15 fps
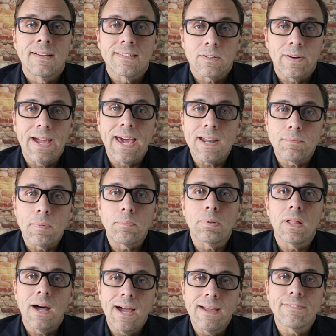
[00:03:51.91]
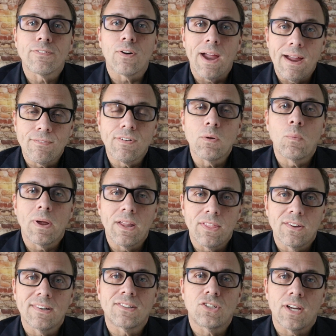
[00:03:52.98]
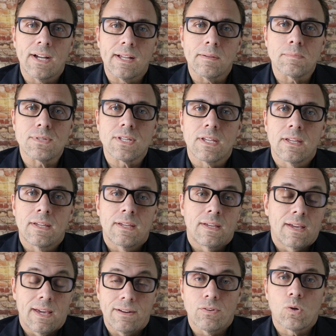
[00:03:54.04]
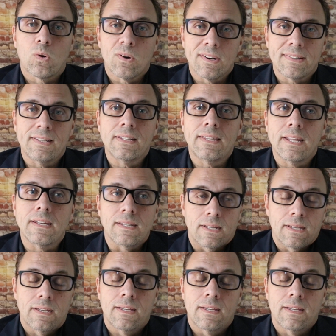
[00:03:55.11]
So I had him apply for every one of those jobs. And of course, he didn't